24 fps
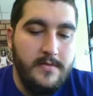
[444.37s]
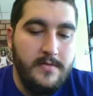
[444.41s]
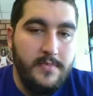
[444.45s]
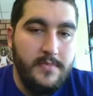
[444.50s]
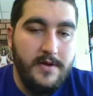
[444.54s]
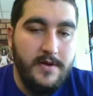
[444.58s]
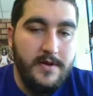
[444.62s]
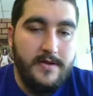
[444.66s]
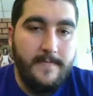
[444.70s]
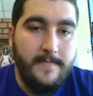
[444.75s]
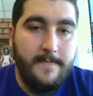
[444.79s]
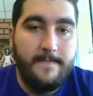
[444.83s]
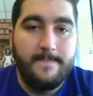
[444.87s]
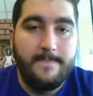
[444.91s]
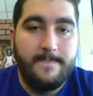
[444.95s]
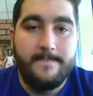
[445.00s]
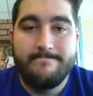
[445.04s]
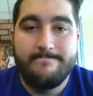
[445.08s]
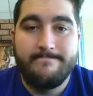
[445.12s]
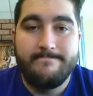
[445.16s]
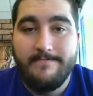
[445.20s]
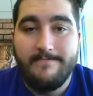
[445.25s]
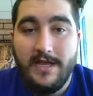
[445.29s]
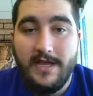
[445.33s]
But
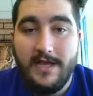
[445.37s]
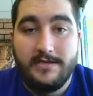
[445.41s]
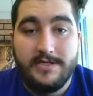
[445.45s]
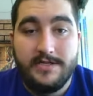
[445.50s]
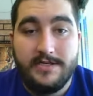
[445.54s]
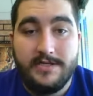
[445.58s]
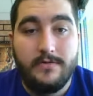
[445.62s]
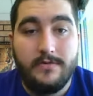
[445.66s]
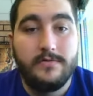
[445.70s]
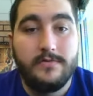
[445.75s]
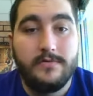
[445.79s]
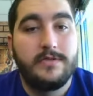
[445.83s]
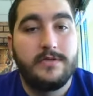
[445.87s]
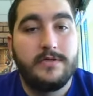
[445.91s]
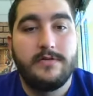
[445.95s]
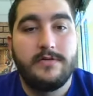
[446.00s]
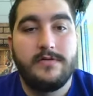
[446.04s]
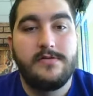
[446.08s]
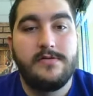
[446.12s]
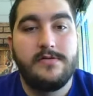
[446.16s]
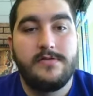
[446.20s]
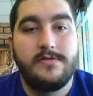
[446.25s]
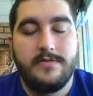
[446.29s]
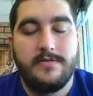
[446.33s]
I don't.
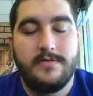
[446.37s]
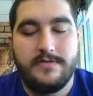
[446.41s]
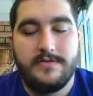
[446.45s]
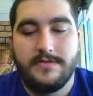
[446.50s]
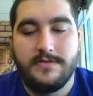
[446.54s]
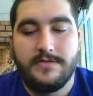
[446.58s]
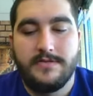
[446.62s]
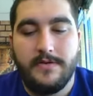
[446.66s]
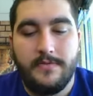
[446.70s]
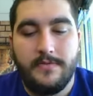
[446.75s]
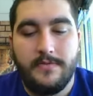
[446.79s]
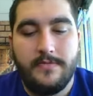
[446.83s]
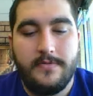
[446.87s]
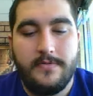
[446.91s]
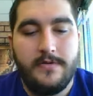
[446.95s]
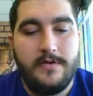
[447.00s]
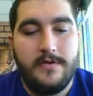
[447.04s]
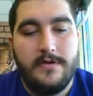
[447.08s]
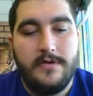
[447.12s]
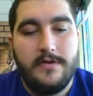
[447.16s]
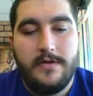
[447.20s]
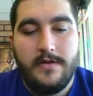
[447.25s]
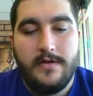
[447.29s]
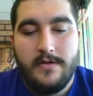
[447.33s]
So,
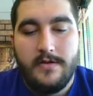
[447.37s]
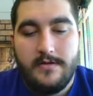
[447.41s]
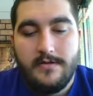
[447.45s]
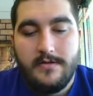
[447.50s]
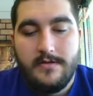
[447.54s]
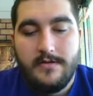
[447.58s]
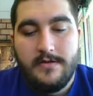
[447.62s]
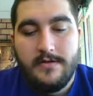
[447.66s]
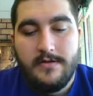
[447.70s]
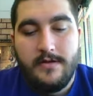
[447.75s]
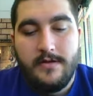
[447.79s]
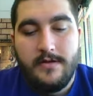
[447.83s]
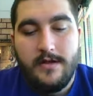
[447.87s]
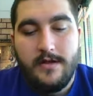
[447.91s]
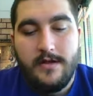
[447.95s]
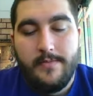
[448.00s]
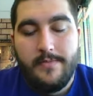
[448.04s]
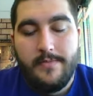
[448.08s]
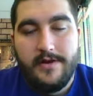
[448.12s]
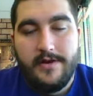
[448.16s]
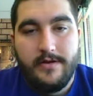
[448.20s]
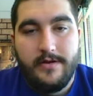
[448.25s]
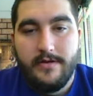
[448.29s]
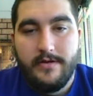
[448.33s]
I
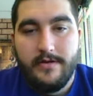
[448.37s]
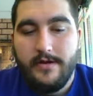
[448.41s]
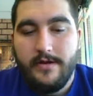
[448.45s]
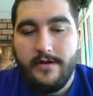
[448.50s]
mean,